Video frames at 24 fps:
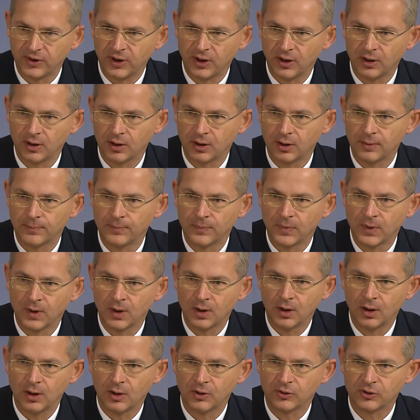the
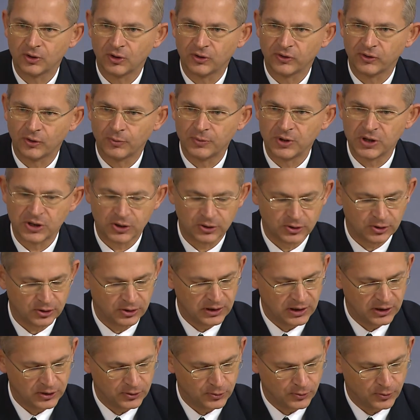transformation of
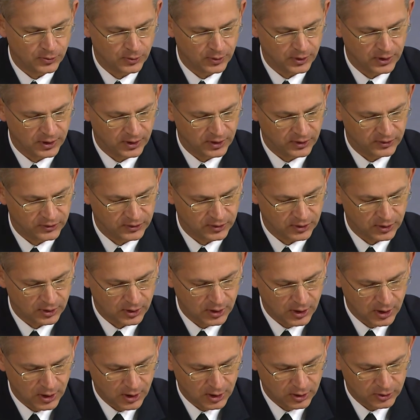NATO is
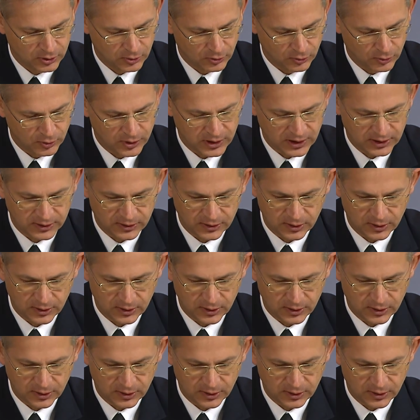to look at